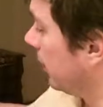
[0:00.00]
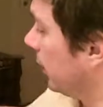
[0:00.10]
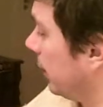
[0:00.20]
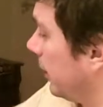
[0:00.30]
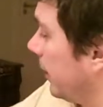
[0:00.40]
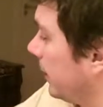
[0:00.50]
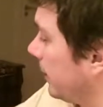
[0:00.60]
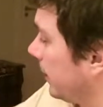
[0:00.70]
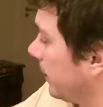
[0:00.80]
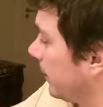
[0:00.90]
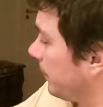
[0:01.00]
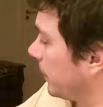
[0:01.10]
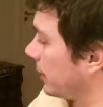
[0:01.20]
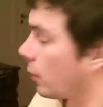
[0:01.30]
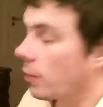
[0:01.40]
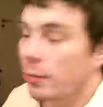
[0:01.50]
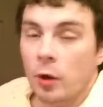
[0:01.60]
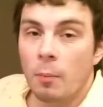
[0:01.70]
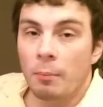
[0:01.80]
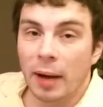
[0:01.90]
and they will be
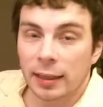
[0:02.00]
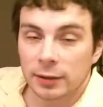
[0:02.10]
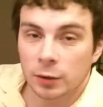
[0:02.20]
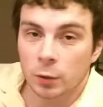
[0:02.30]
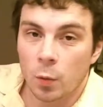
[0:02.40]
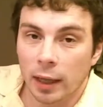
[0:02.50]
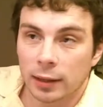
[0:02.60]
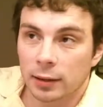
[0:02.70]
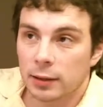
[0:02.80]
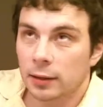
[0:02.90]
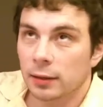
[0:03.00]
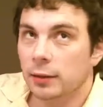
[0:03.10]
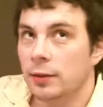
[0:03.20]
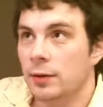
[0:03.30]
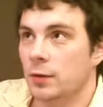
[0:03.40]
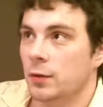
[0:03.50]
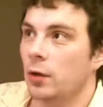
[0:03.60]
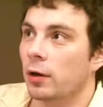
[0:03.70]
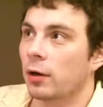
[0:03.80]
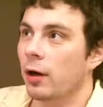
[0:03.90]
combined into one
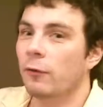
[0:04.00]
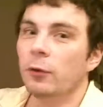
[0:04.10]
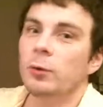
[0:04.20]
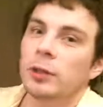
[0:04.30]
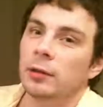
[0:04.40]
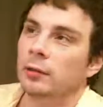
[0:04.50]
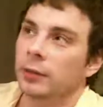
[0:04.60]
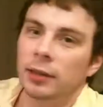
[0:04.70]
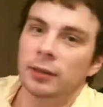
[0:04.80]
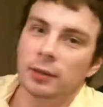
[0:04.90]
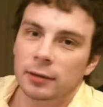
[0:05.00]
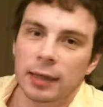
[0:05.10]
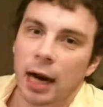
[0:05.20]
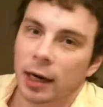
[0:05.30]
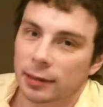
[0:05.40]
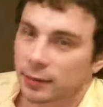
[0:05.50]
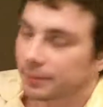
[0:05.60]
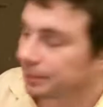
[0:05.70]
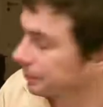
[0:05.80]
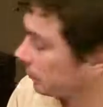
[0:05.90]
stronger evolution tier card.
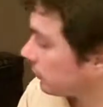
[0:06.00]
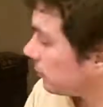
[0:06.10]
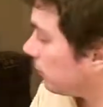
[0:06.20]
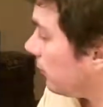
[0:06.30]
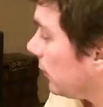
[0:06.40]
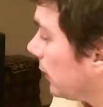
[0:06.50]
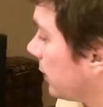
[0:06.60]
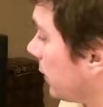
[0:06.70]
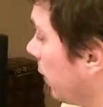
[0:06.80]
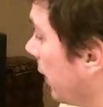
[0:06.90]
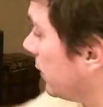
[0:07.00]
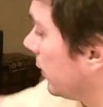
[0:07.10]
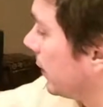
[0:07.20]
So as you can